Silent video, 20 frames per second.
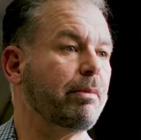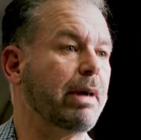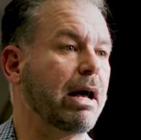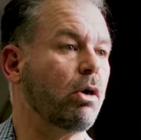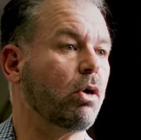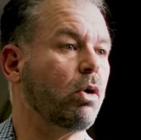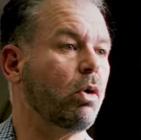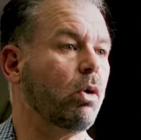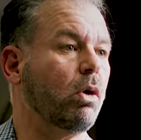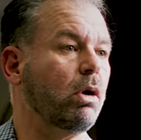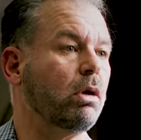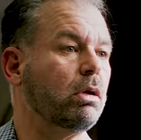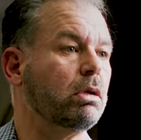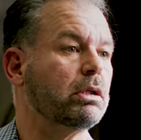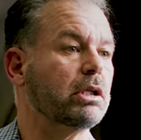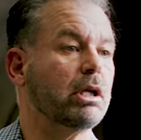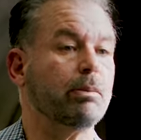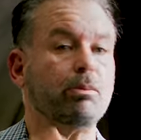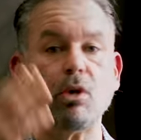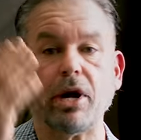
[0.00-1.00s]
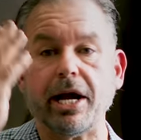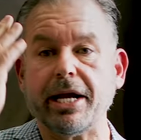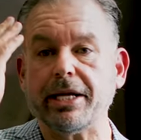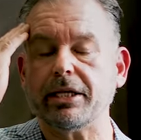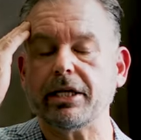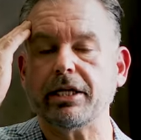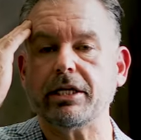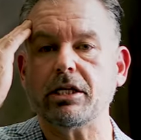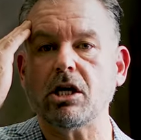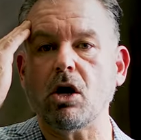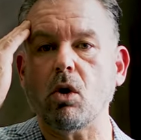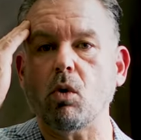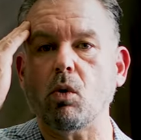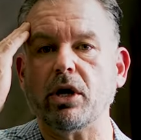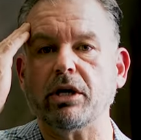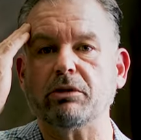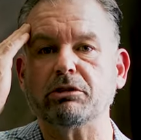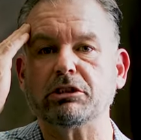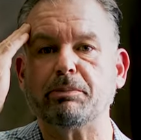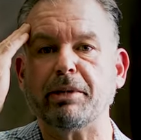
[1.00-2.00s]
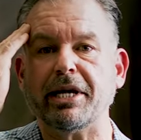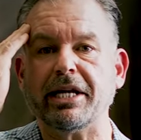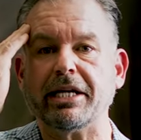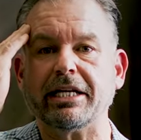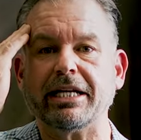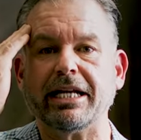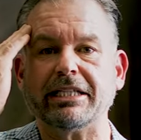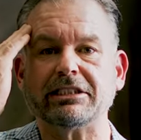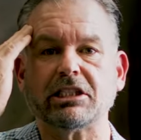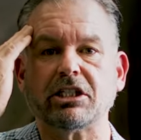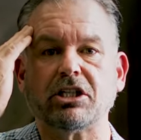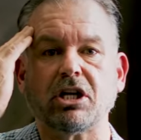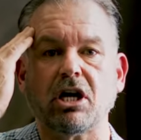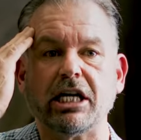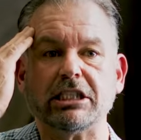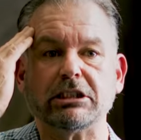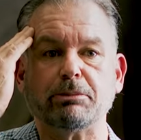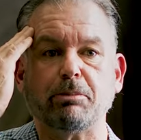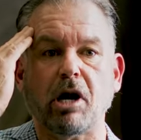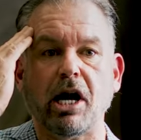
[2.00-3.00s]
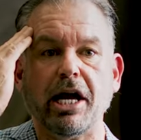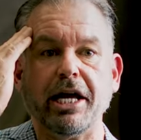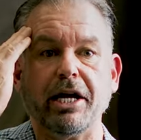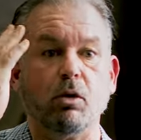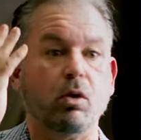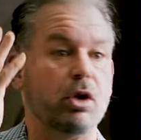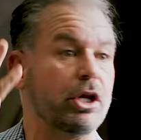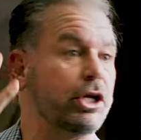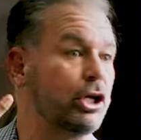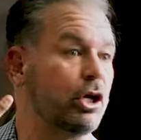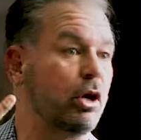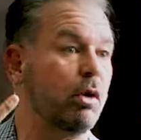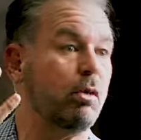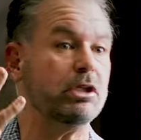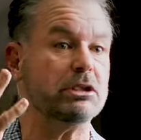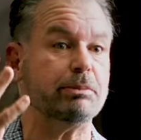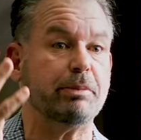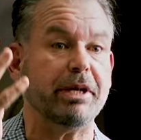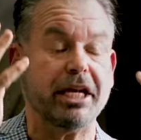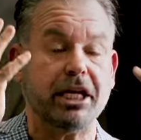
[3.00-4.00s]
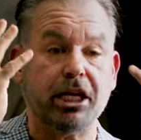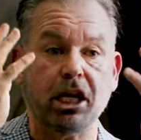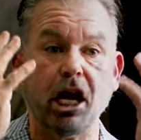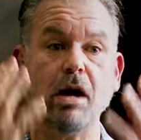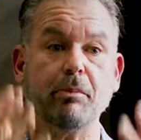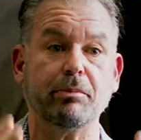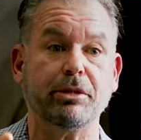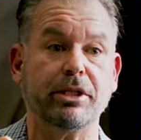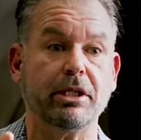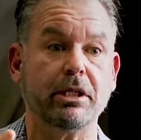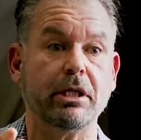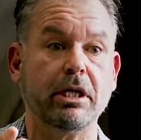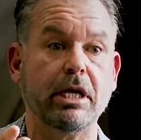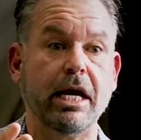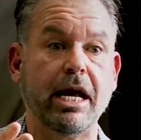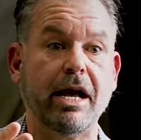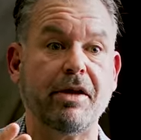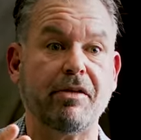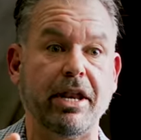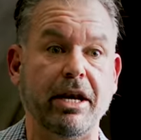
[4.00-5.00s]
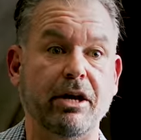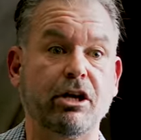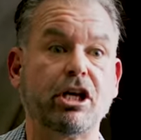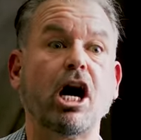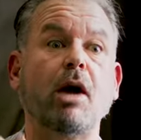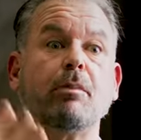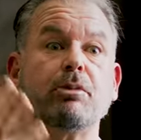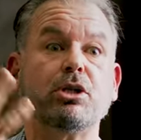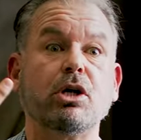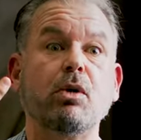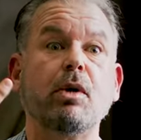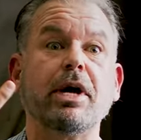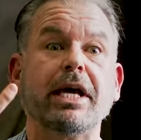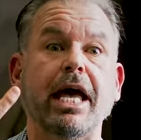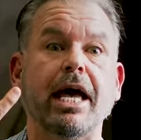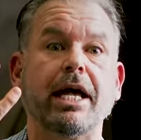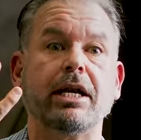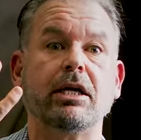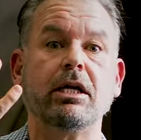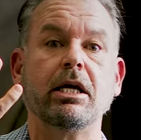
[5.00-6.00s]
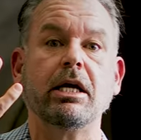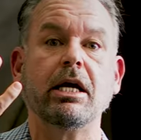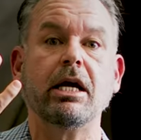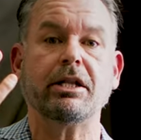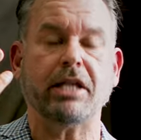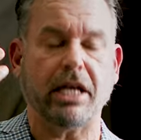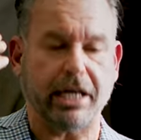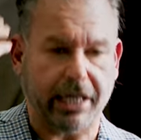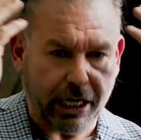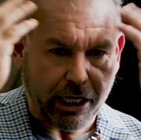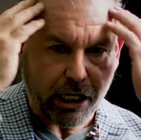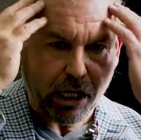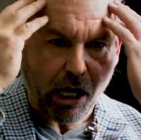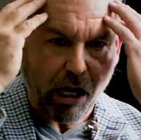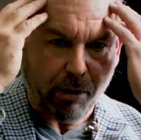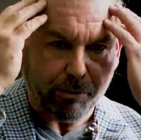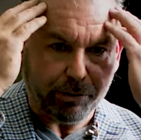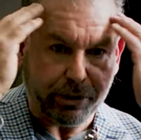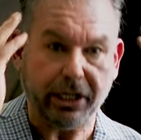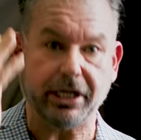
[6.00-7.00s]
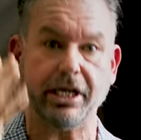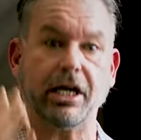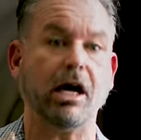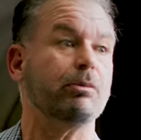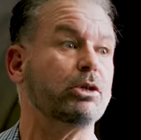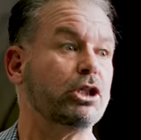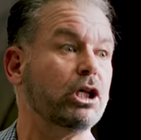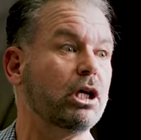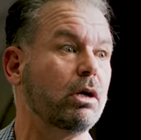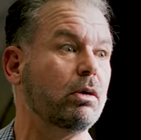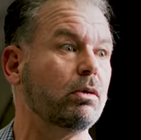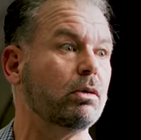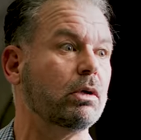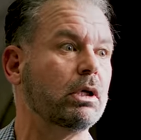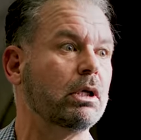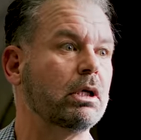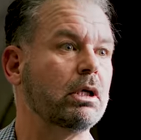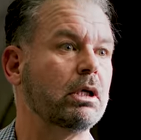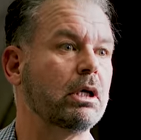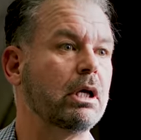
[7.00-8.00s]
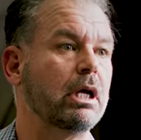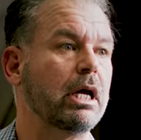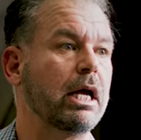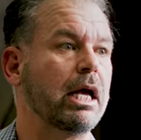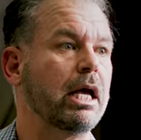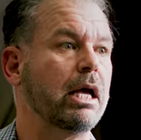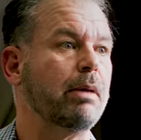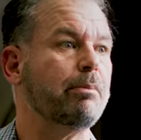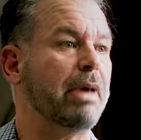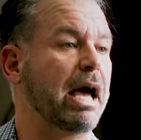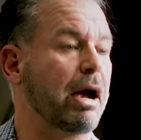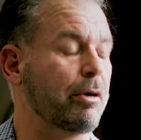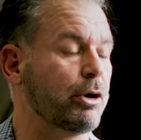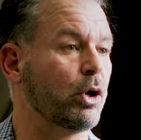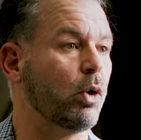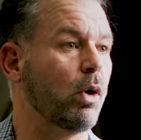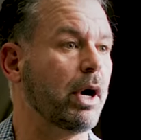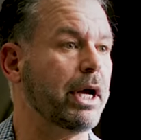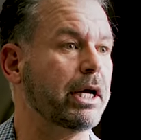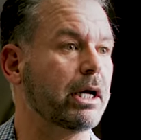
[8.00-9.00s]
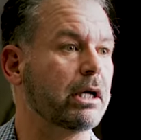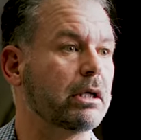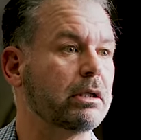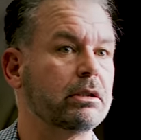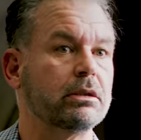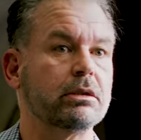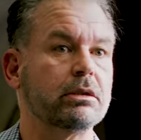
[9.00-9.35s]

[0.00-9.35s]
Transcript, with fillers: from alcohol. The brain didn't know what it was being anesthetized by. All it knew was being numbed. And then I'd come to again. Then I'd get numbed and come to. Paranoia.